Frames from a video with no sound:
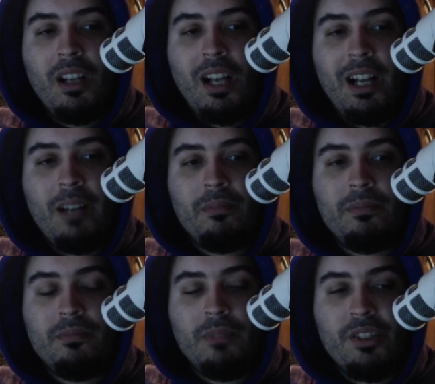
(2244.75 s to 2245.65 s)

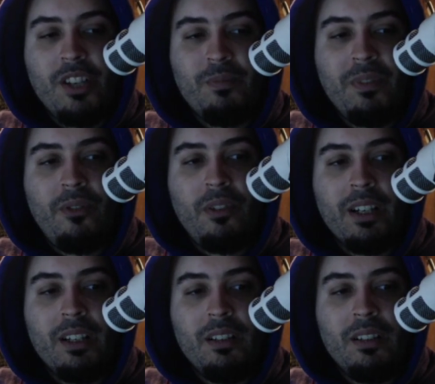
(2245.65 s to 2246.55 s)
Adjustment
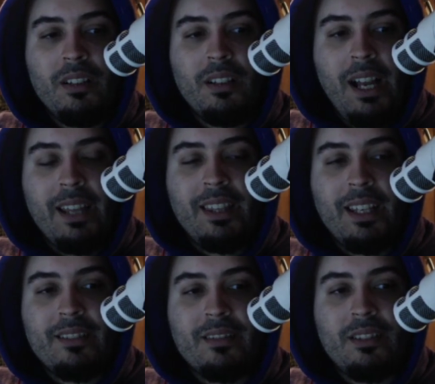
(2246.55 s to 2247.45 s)
for it, I
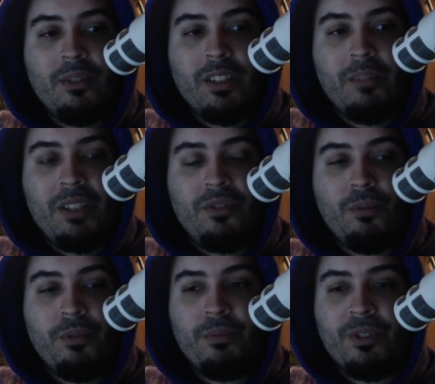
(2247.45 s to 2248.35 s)
think it's still going to be
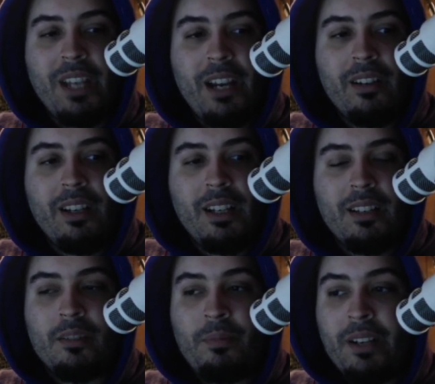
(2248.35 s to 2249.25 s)
super duper scary, any
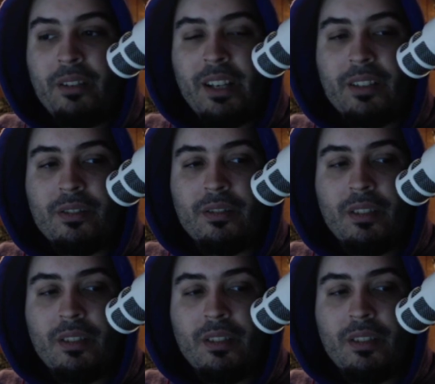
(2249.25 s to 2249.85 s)
of the spider decks.